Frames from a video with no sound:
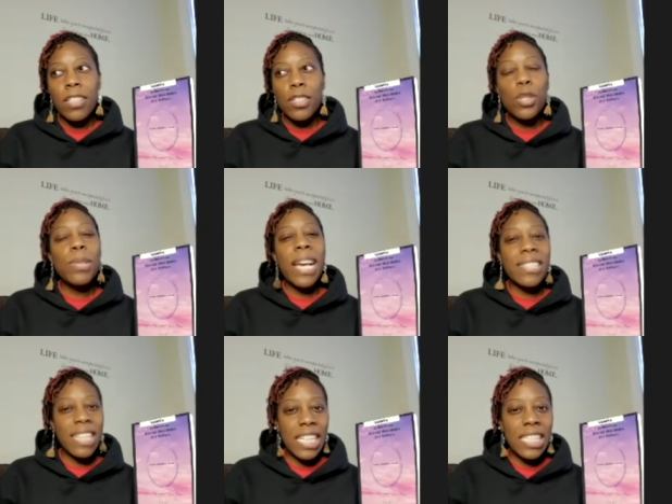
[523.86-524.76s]

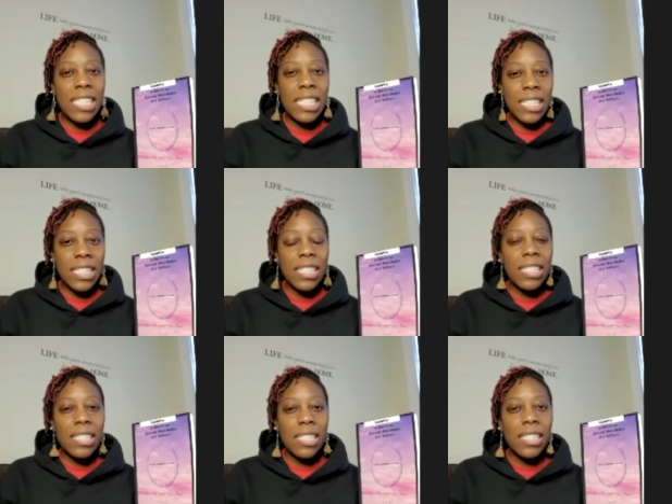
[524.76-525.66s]
2018.
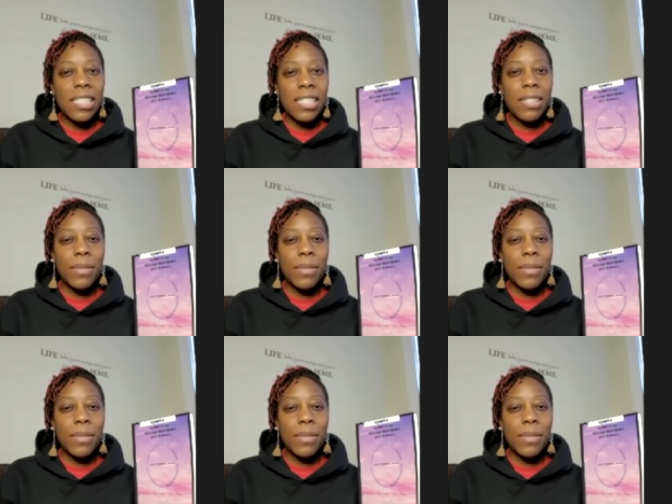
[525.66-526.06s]
2018.